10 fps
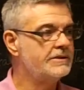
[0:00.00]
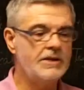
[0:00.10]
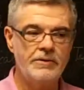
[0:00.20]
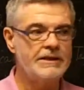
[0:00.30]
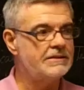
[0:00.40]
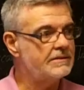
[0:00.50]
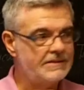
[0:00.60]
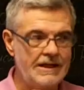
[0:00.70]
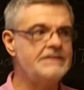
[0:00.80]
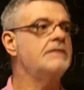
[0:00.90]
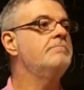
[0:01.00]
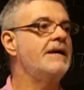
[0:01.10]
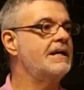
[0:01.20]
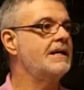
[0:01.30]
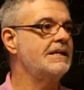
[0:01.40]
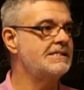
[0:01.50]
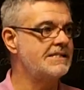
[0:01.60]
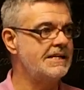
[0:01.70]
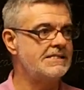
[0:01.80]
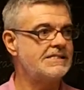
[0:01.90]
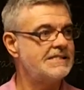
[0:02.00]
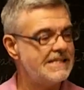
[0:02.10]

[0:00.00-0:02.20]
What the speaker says: So it doesn't make any sense.